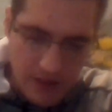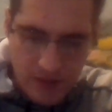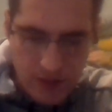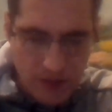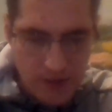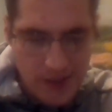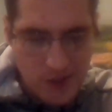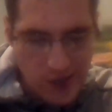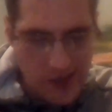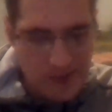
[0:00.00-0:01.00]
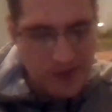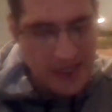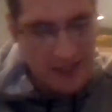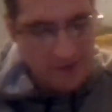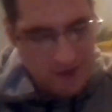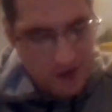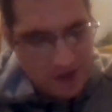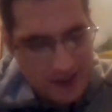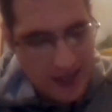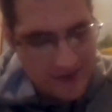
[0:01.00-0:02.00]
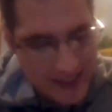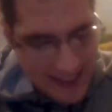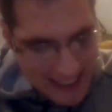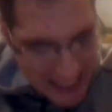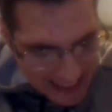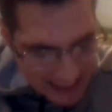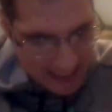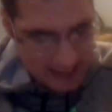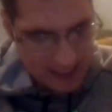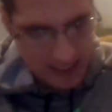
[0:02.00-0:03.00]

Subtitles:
So, in chapter 8, verse 17,